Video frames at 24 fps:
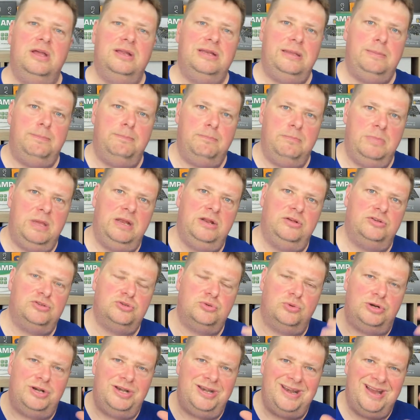The middles
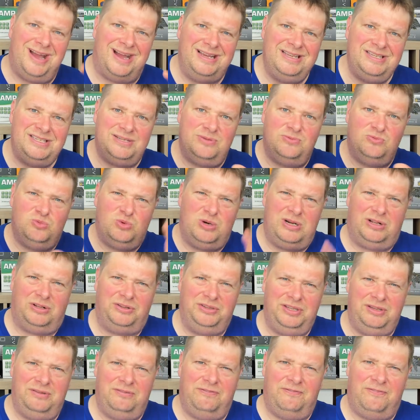were nice and well
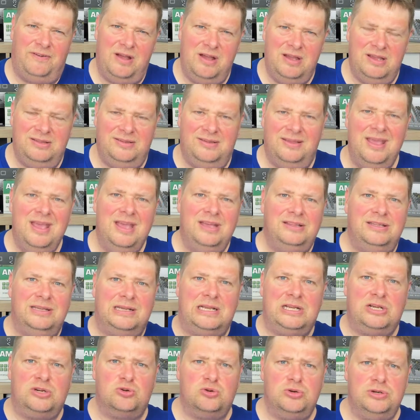defined, the
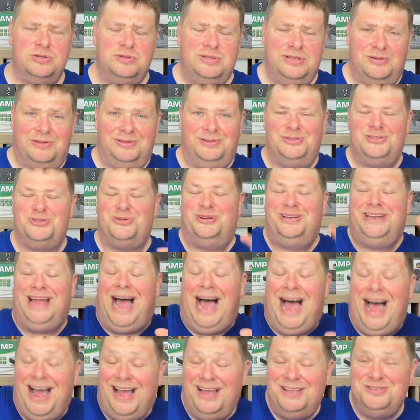
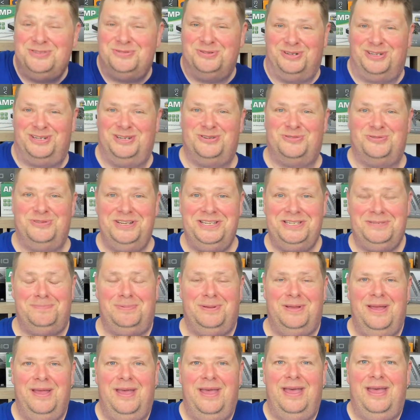highs were crisp,
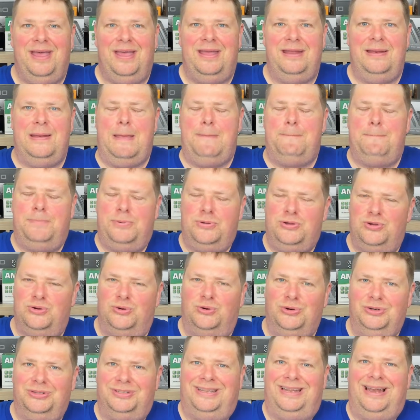and a
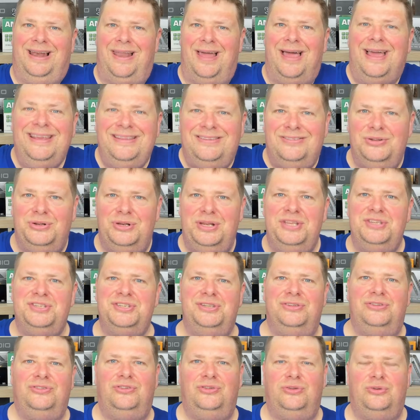pure delight to
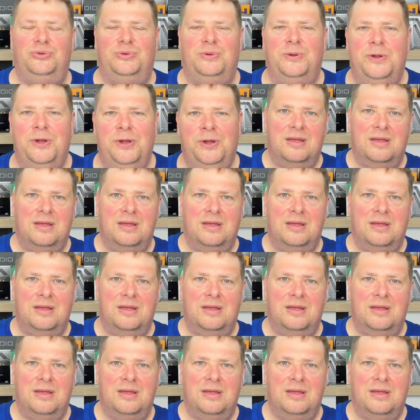listen to.